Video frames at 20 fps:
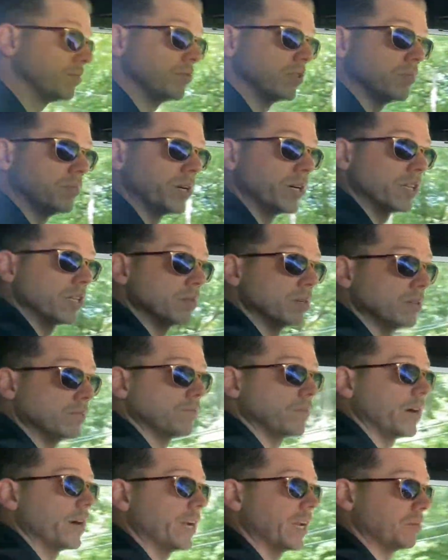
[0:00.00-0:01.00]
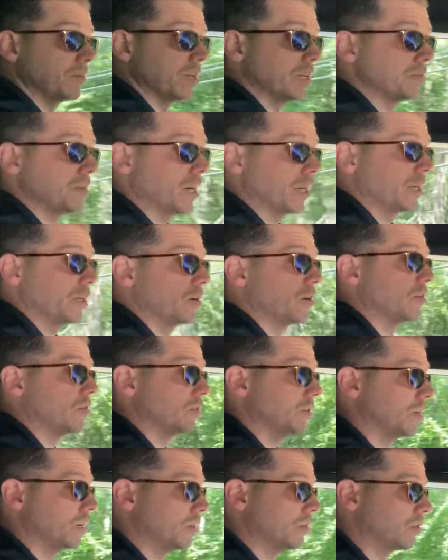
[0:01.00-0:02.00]
of months about finding me a Monte
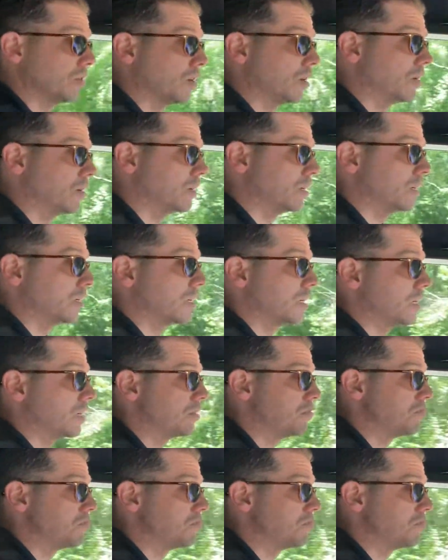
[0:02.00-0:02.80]
Carlo yellow car, and they